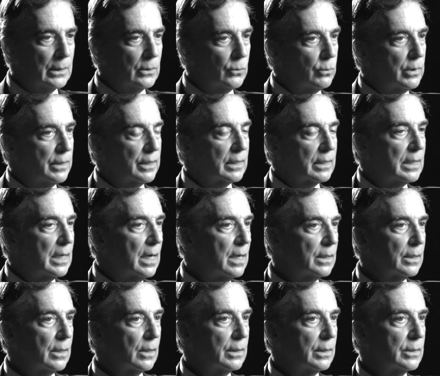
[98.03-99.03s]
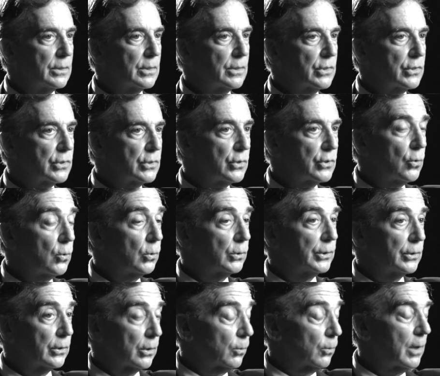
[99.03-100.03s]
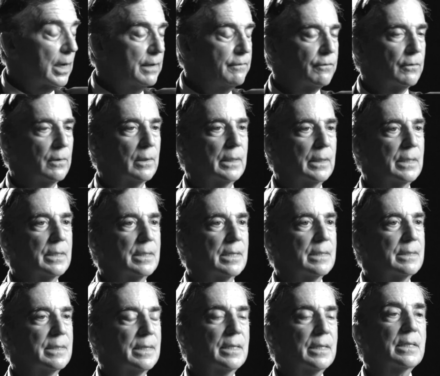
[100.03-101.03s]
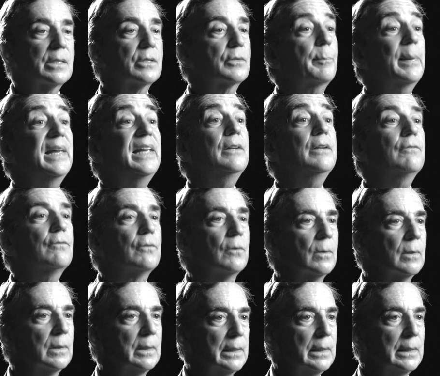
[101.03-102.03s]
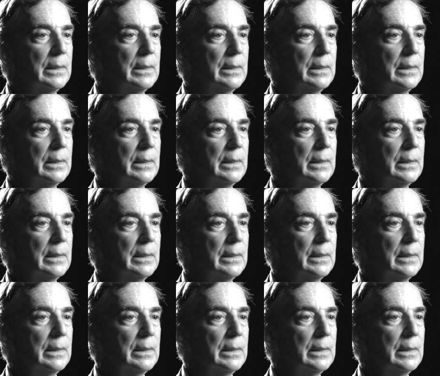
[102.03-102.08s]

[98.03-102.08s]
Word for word: with a gun on his shoulder, a rifle, and he says, this is painful.